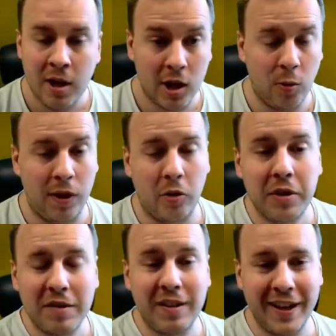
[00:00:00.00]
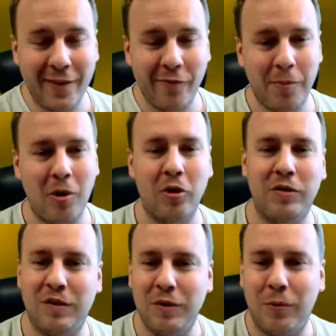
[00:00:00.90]
You will notice in the info box
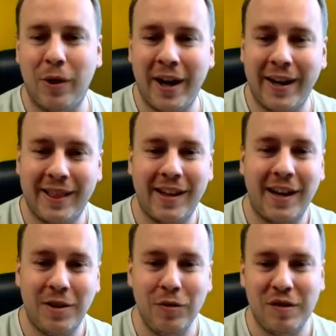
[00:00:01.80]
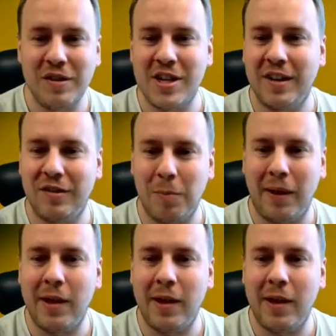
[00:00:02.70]
to the right that I do suggest to play